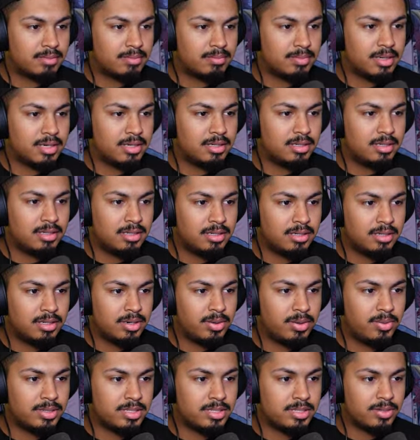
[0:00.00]
Bro,
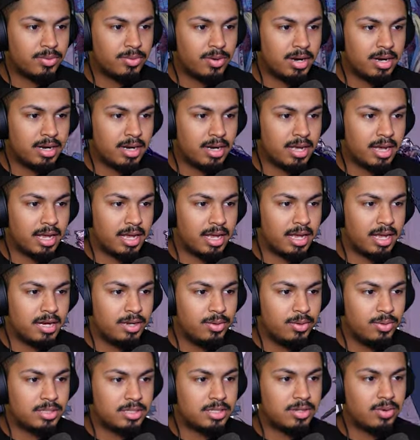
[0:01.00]
who is you running at? And
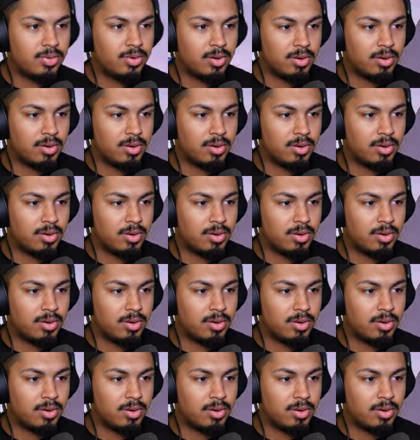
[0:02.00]
who is you,